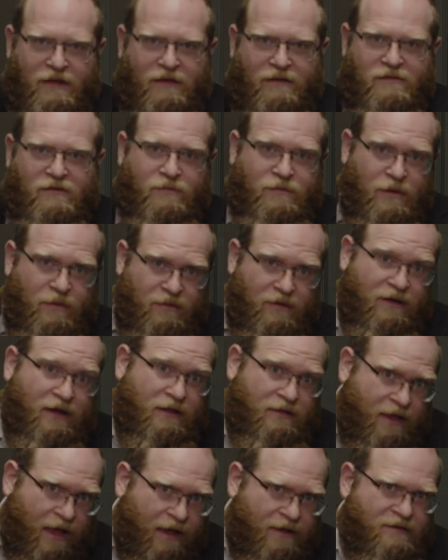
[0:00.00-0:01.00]
So people, like
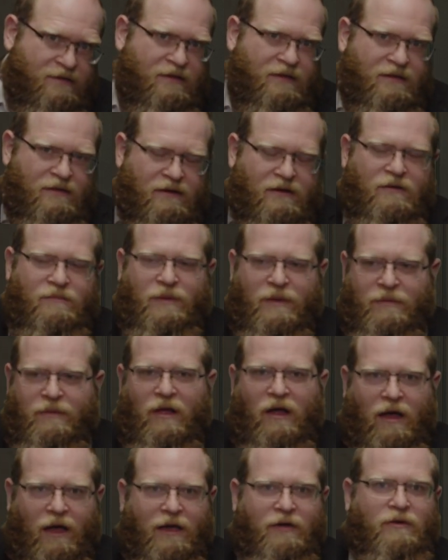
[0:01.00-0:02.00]
a taxi, people
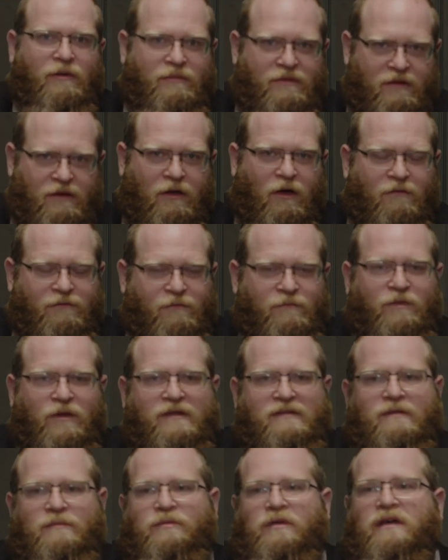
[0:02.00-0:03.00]
hire him to go from
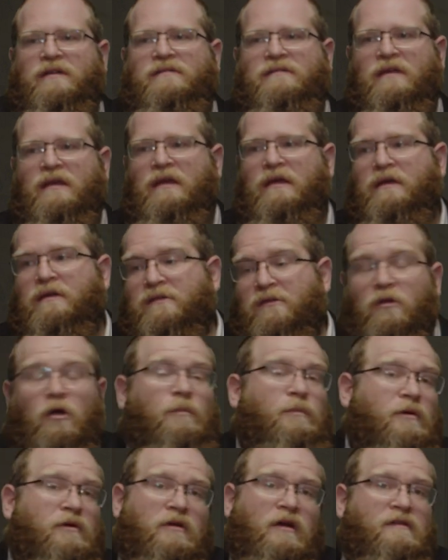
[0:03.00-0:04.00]
place to place. So the
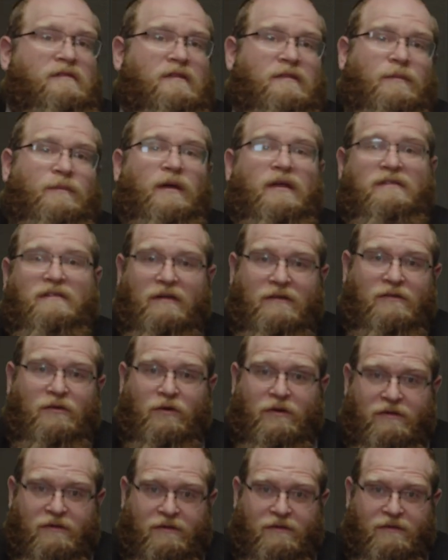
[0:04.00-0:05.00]
whole parnasa depends on his
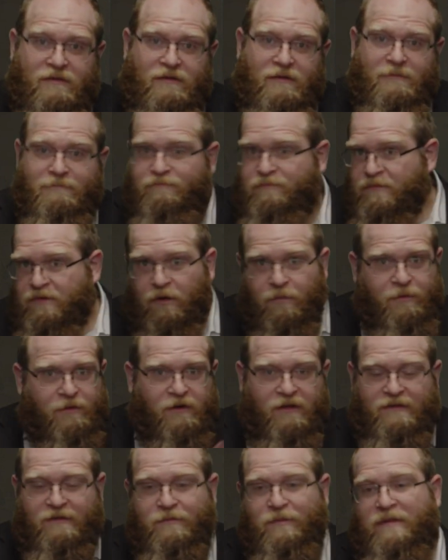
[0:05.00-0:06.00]
horses. So the whole
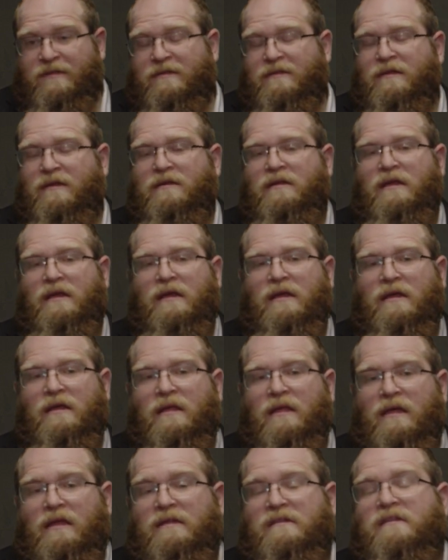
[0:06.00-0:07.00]
parnasa depends on that.
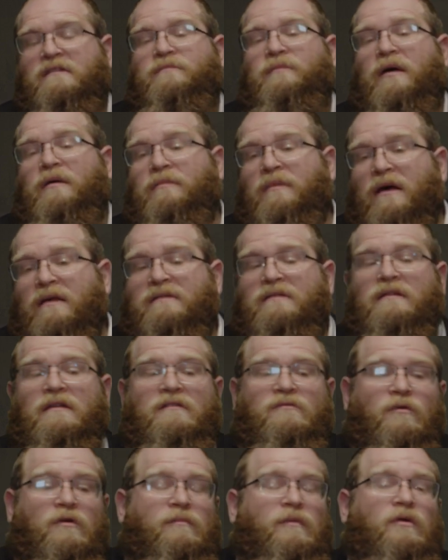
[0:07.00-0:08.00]
And he says, my mazel
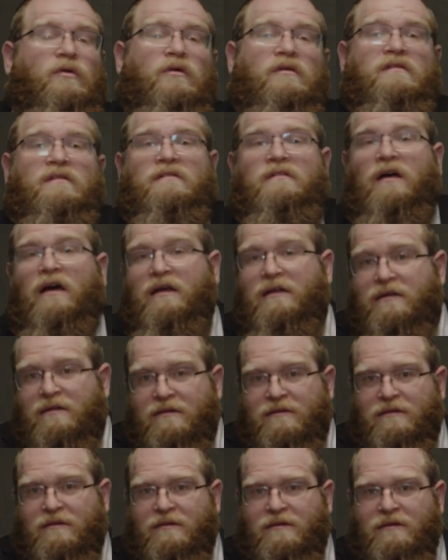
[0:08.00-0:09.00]
is one of my horses died.
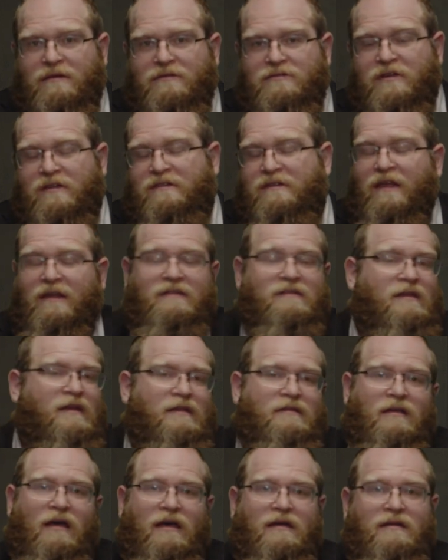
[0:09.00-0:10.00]
Just yesterday
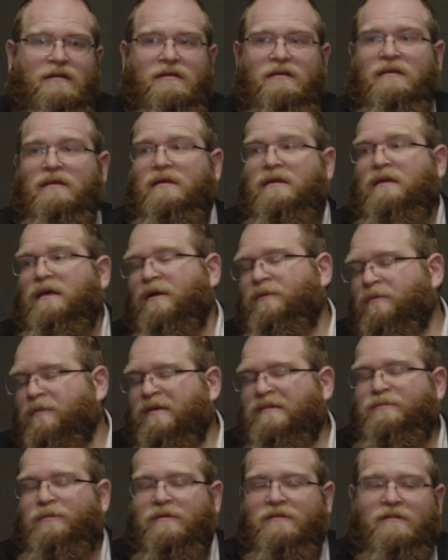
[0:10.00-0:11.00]
it died. What am
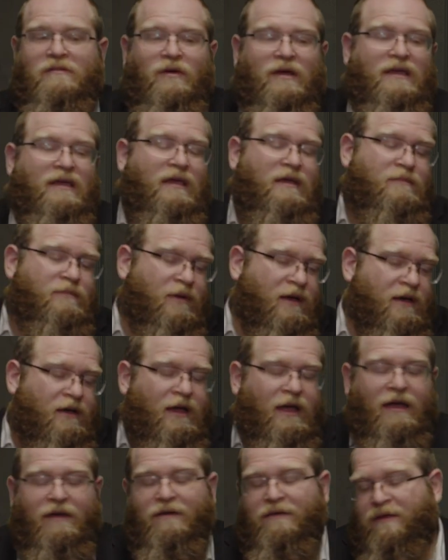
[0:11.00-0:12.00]
I supposed to do? I can't buy.
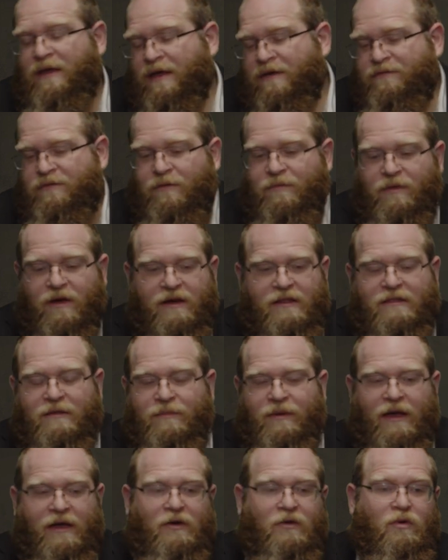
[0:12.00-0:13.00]
I have no money to
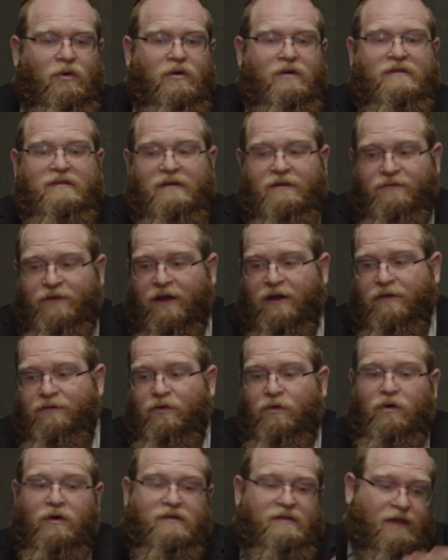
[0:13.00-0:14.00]
buy a horse, and if I don't have
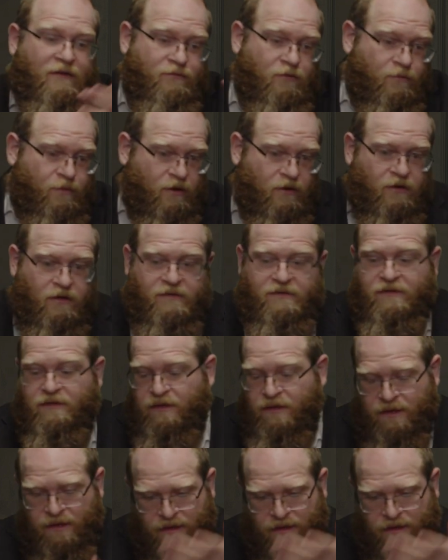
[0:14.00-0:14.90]
a horse, I have no parnasa.